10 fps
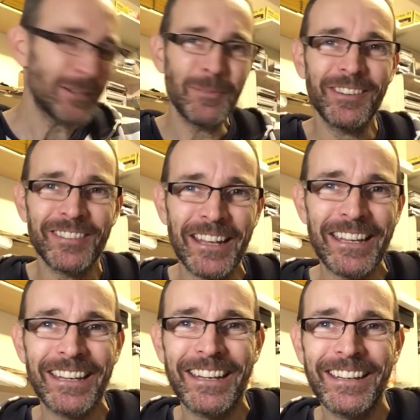the
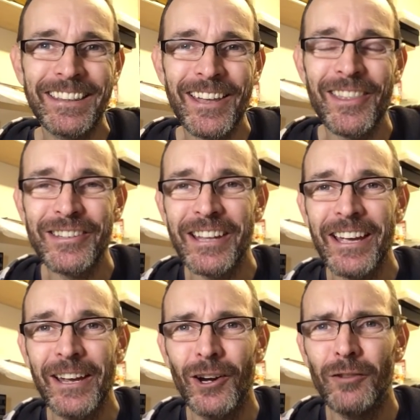mistake the other
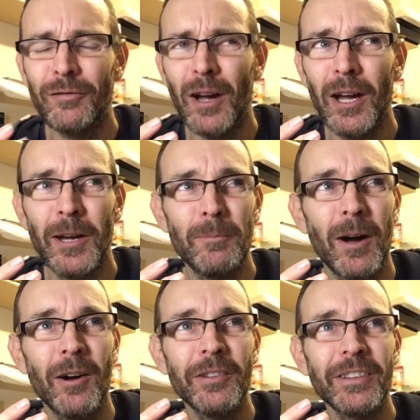day of
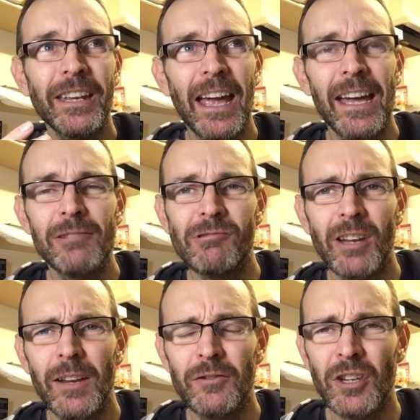asking
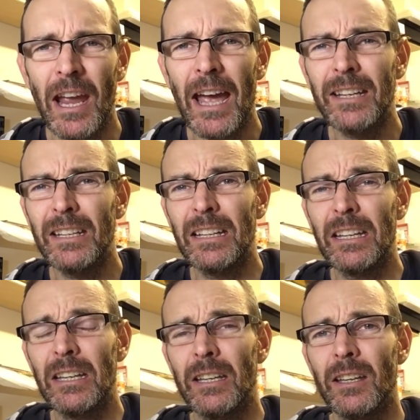Andrea if she had
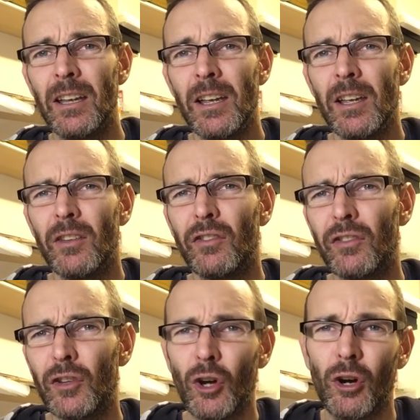any
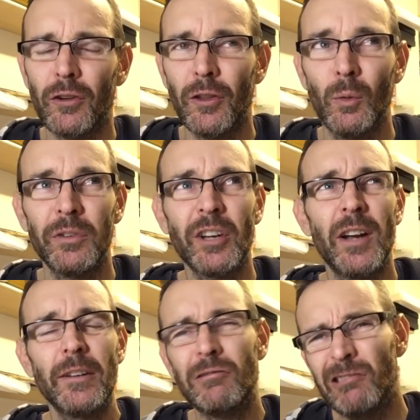stock that was
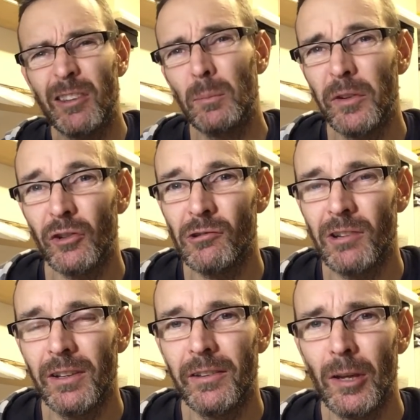kind of Christmas
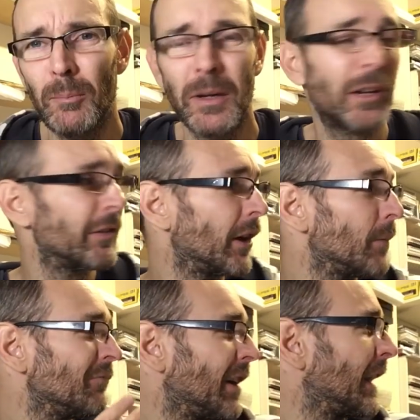oriented, because
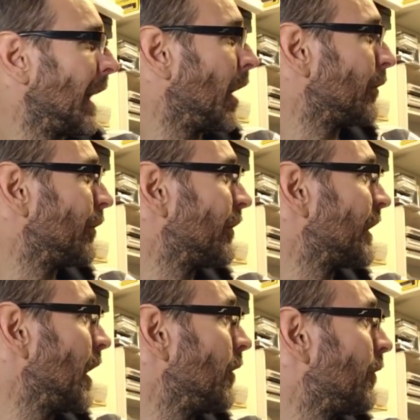I'm running out of
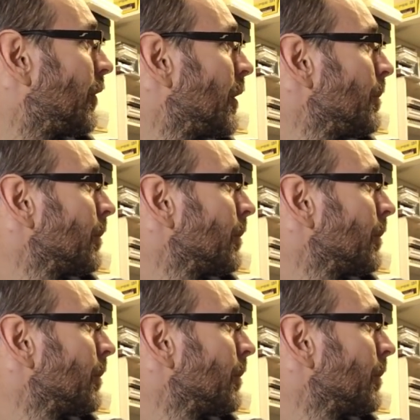stuff.